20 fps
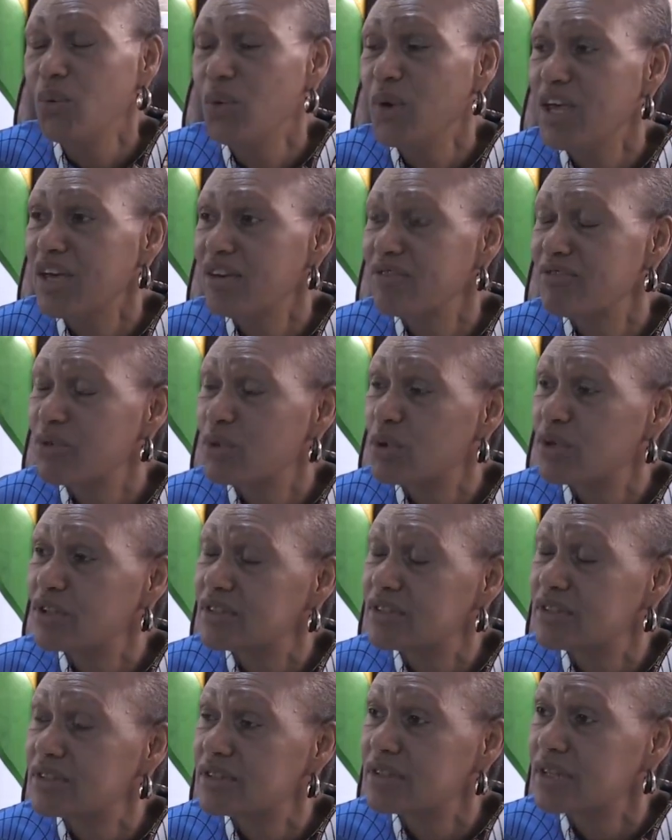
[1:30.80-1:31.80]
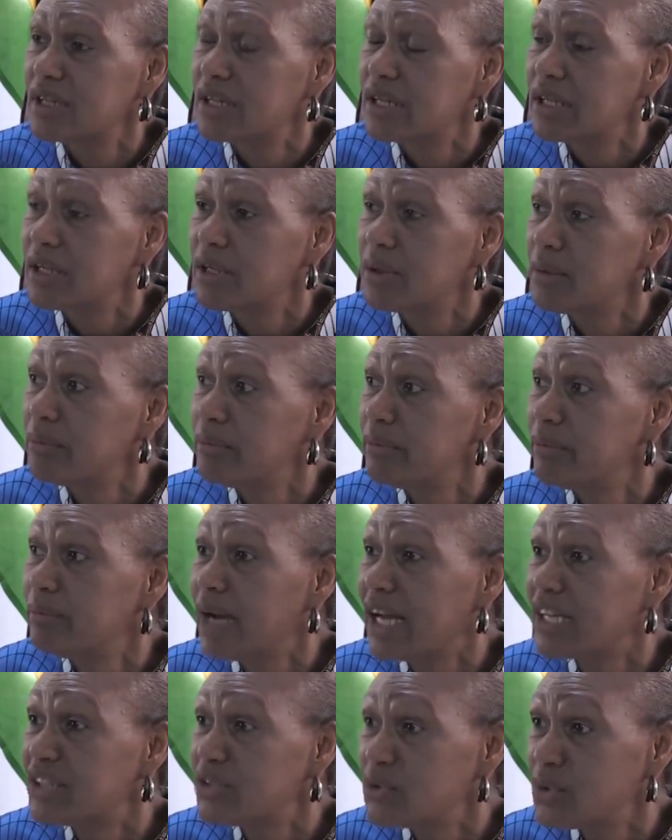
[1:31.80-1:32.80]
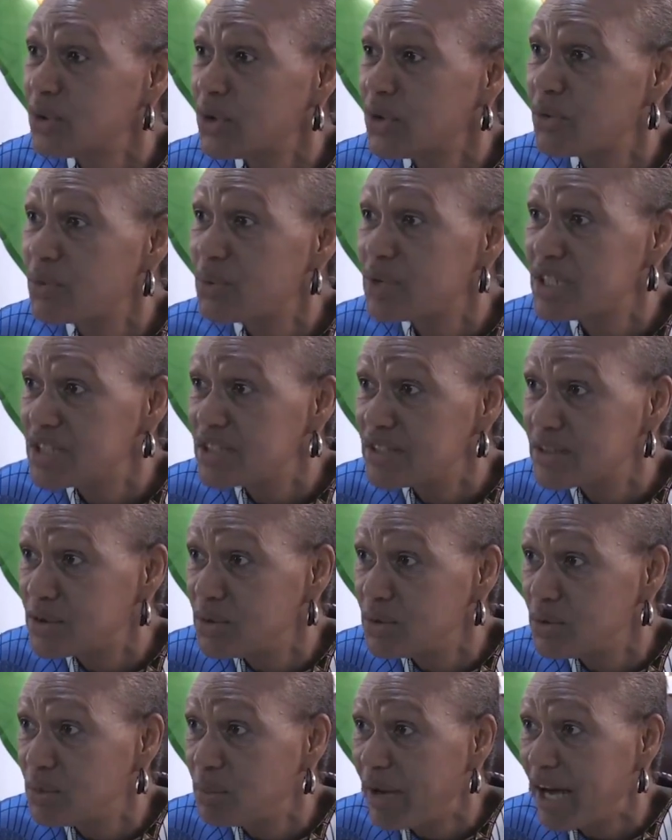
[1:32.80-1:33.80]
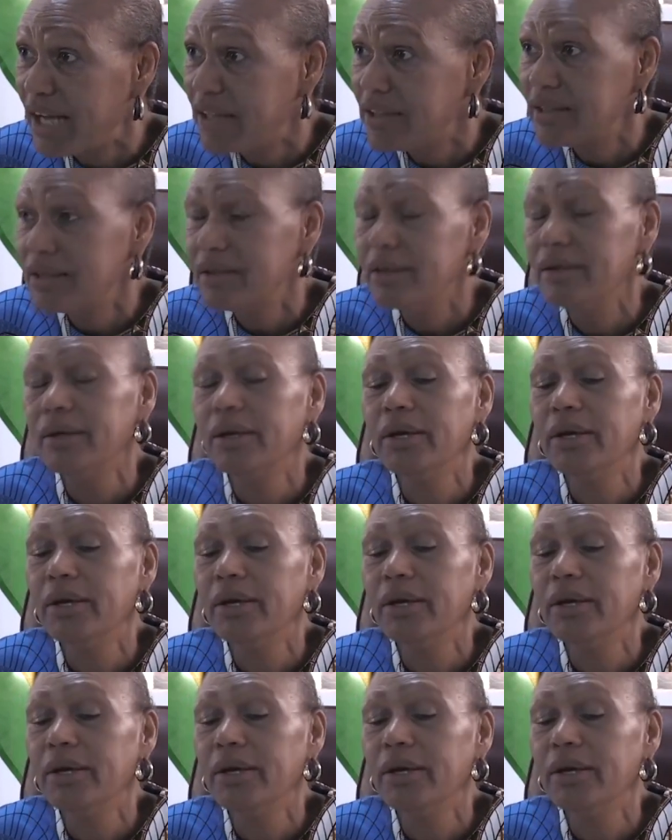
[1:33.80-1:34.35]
we have got uh, Mat North, which is Lupane.